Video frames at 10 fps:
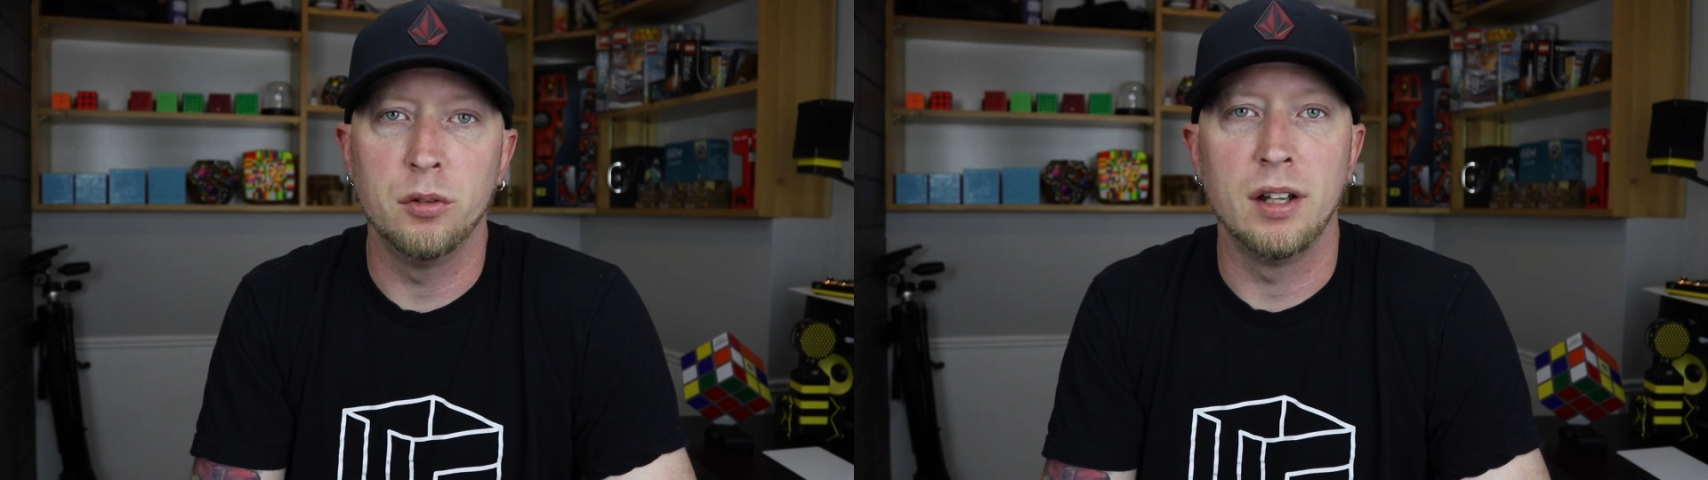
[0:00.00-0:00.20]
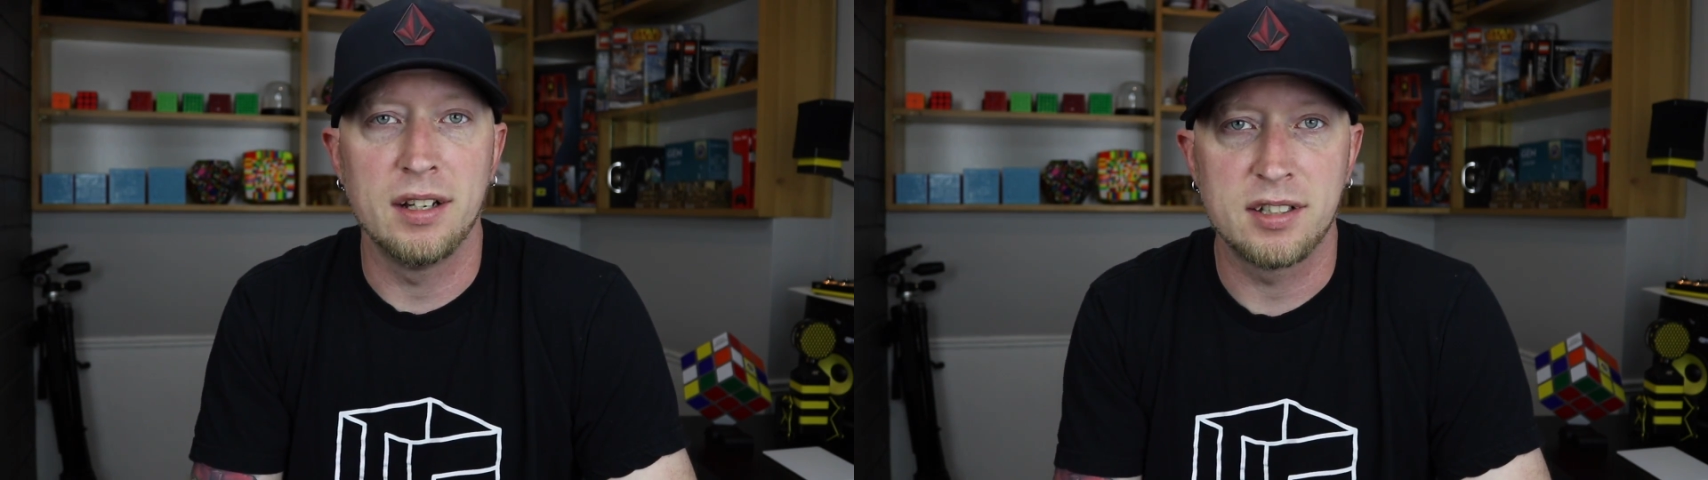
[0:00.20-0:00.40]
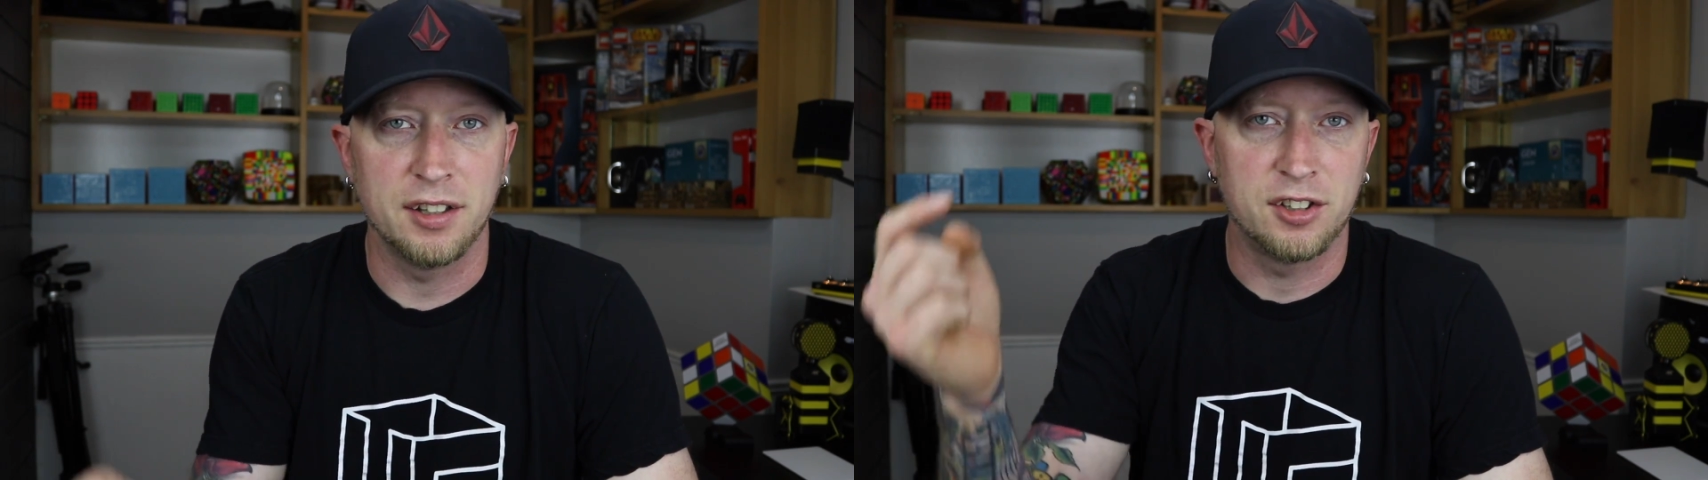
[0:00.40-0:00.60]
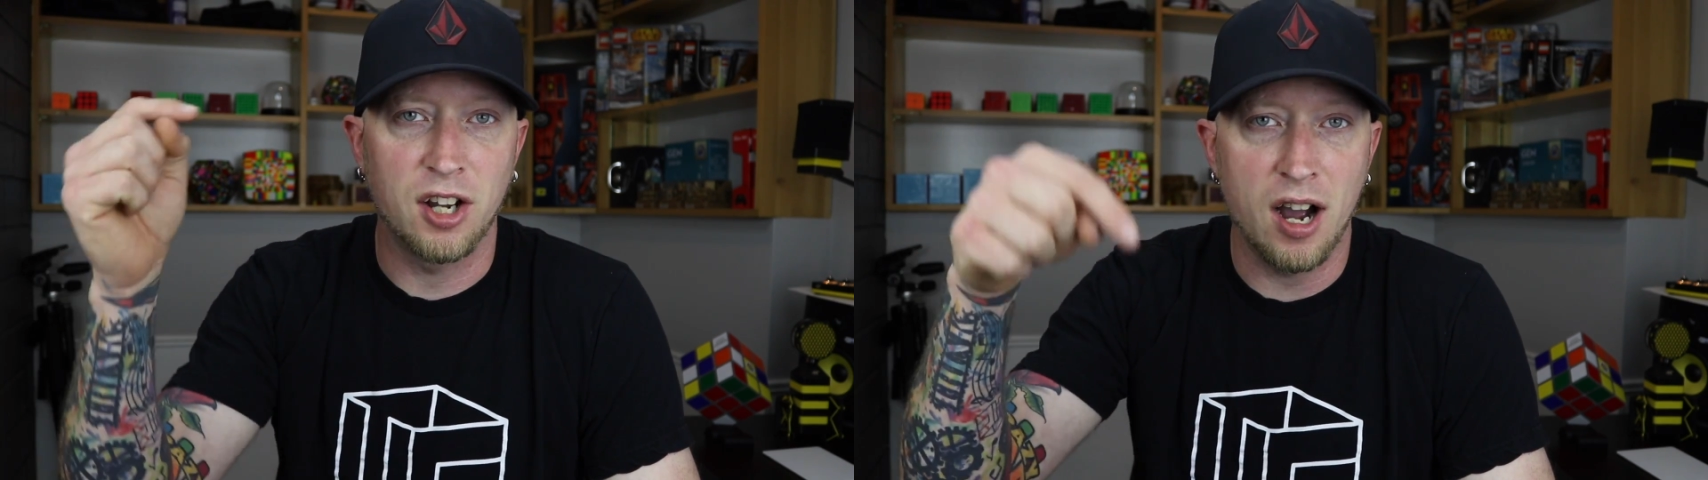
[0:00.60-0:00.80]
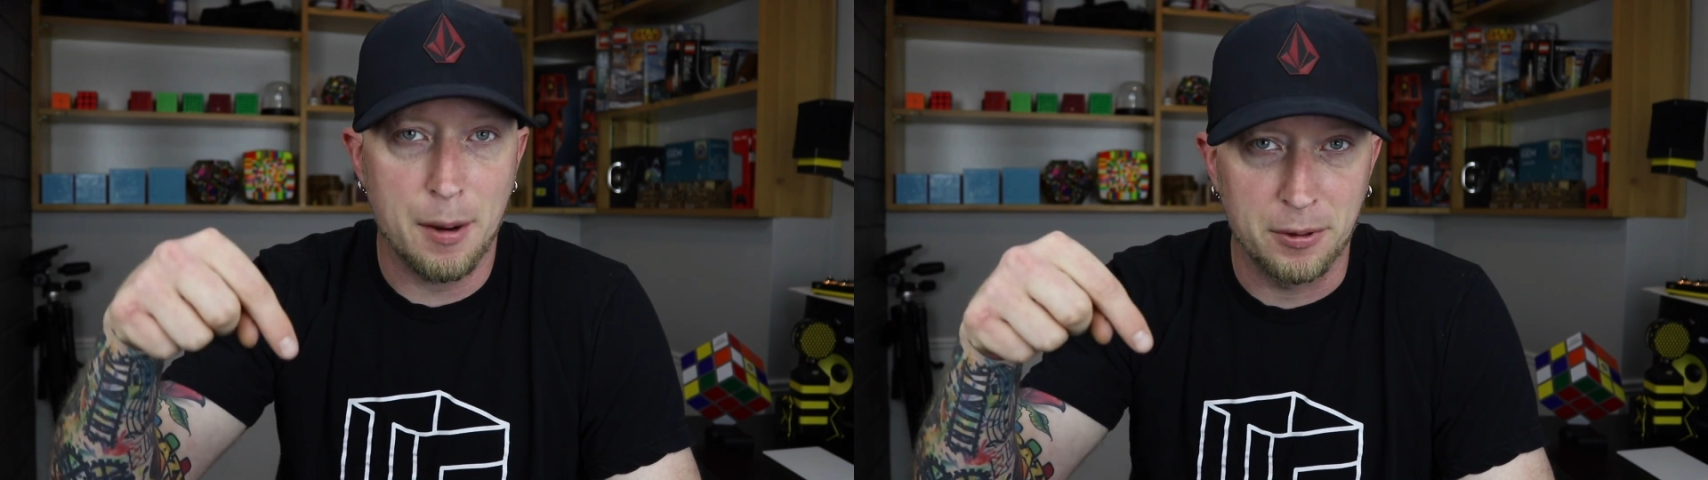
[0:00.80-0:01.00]
links at the
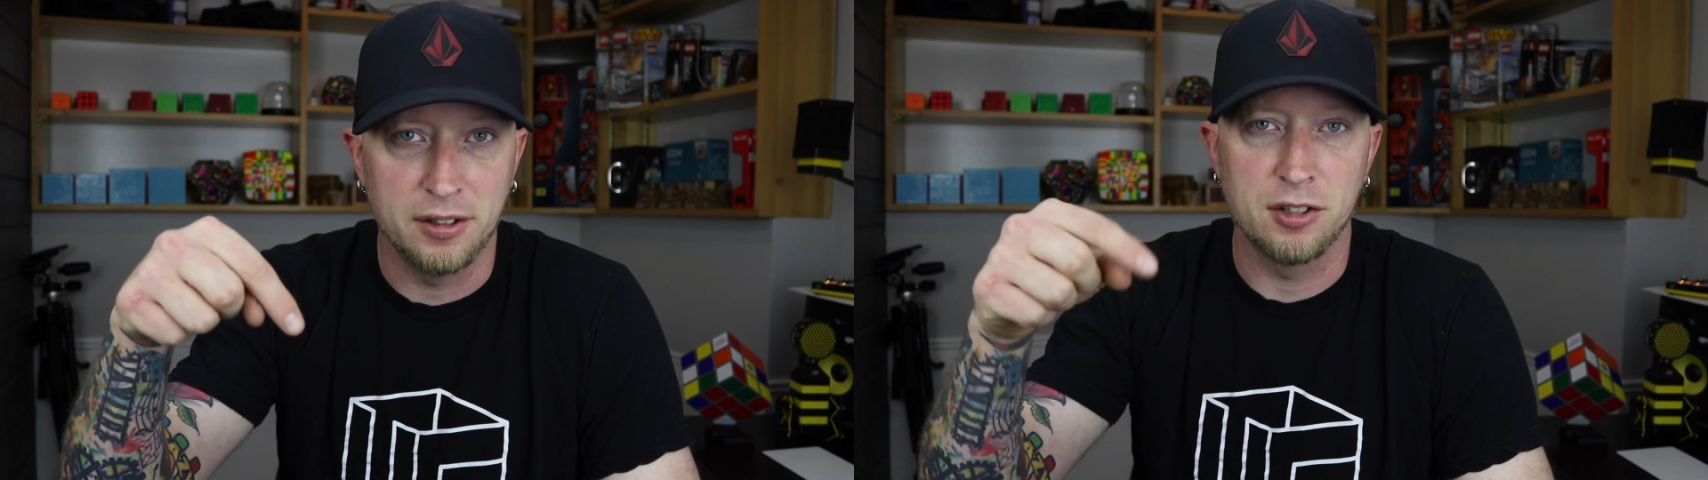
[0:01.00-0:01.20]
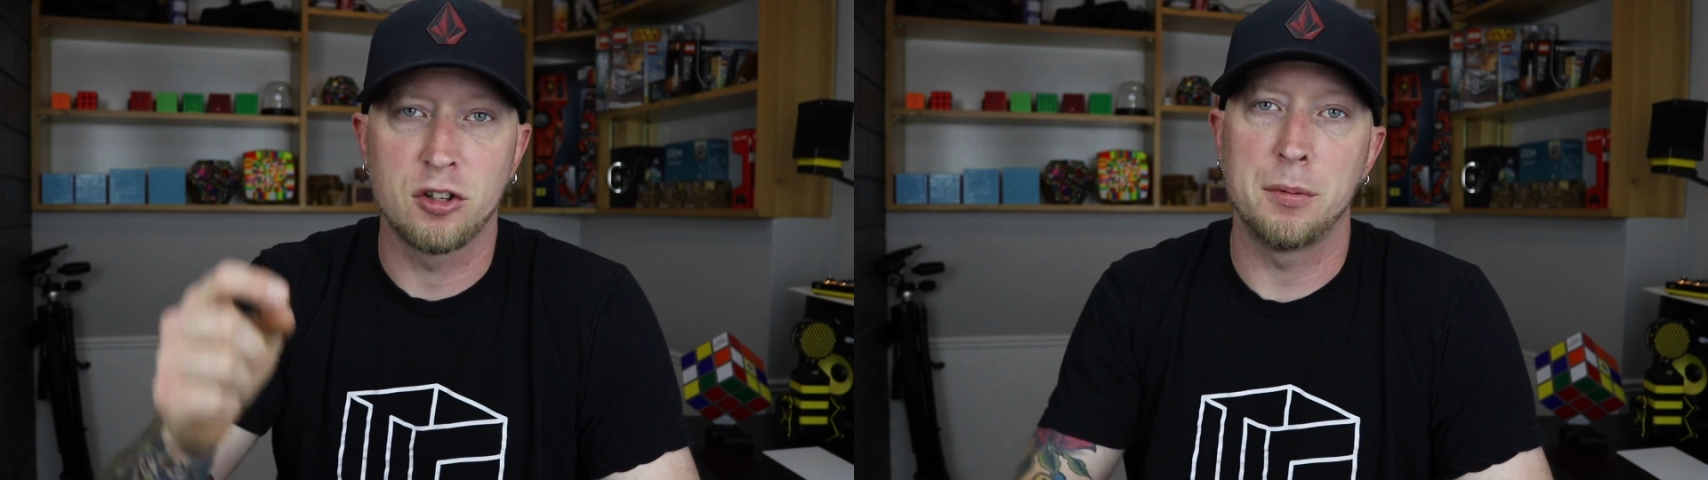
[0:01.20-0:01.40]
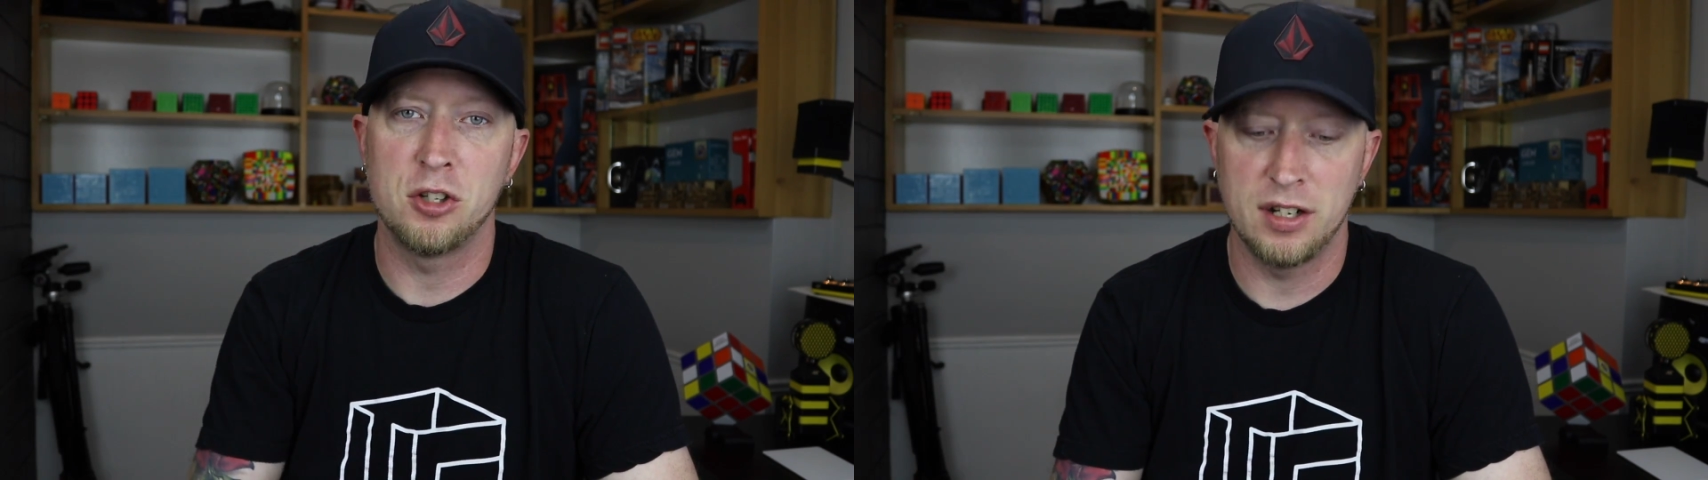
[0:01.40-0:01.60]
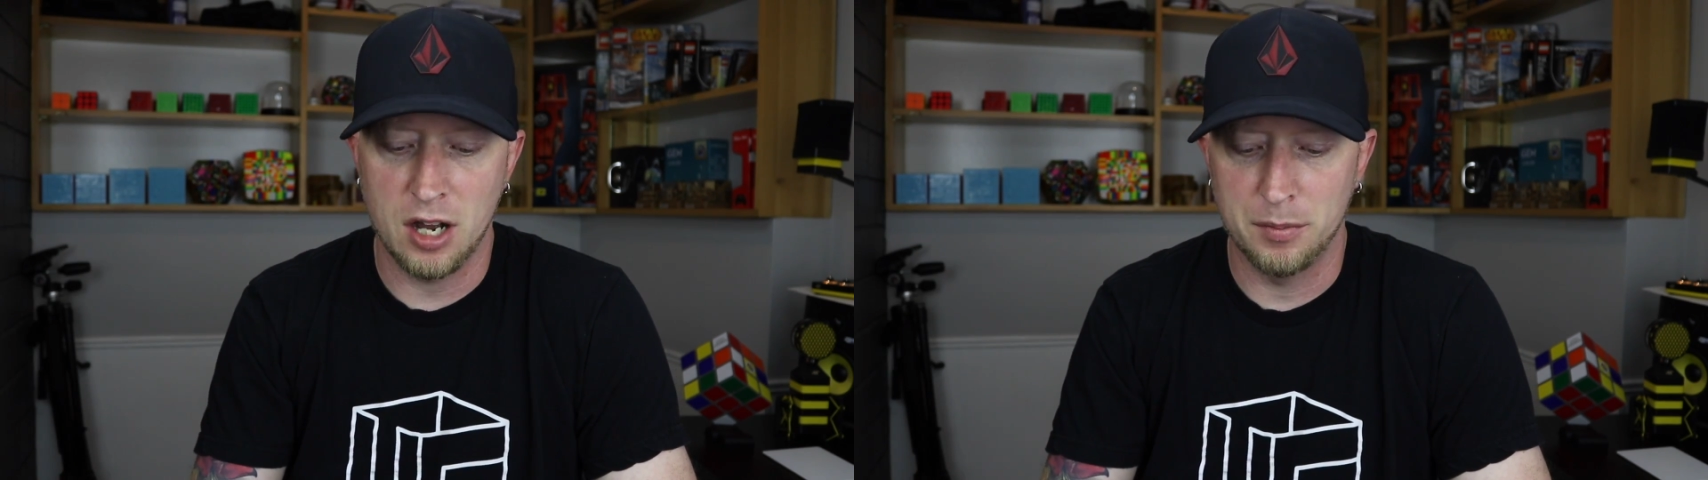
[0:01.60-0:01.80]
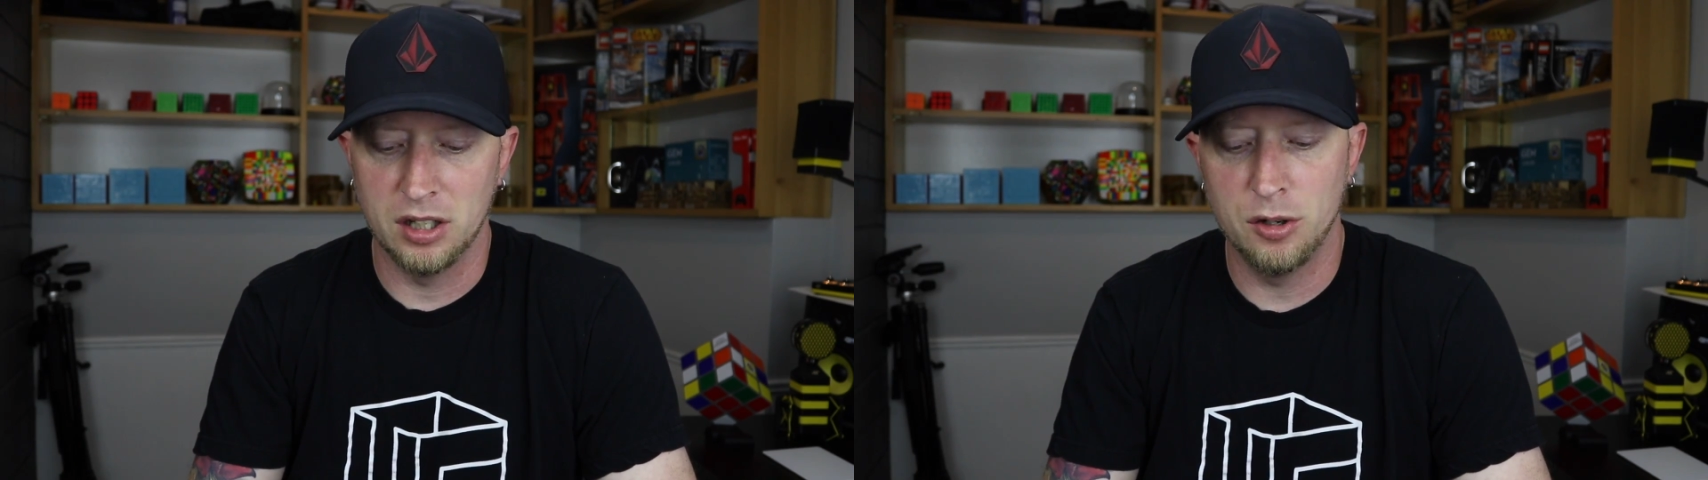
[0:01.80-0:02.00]
top of the description
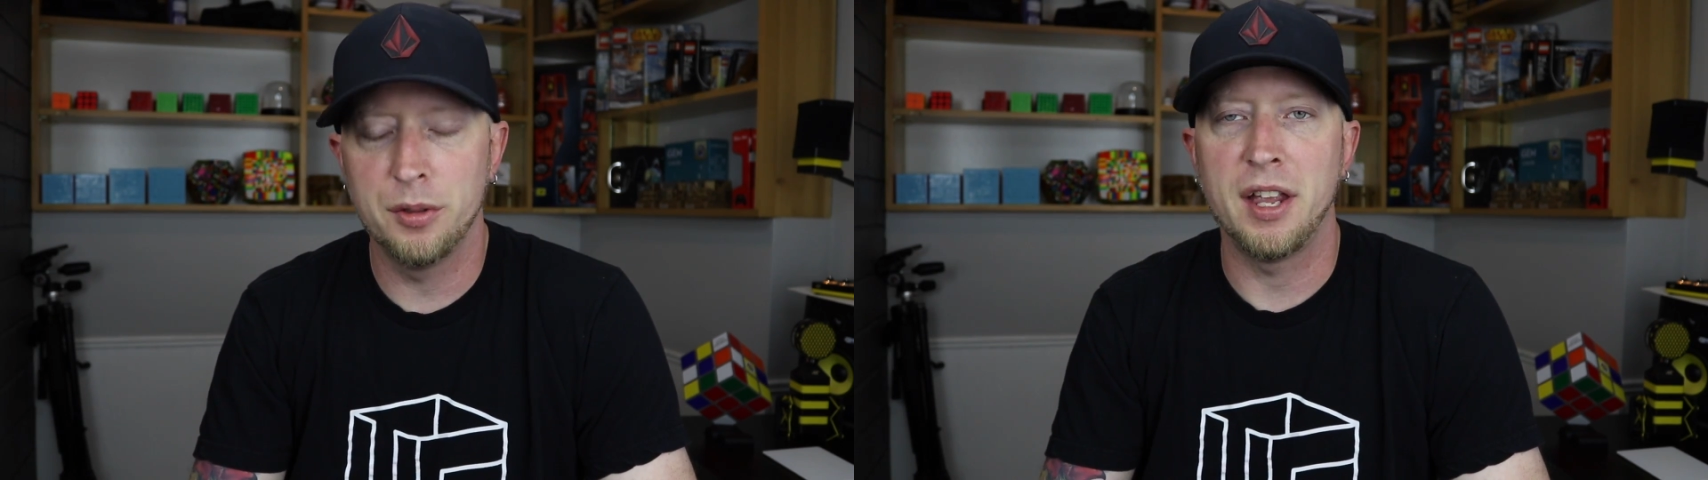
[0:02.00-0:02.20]
down below,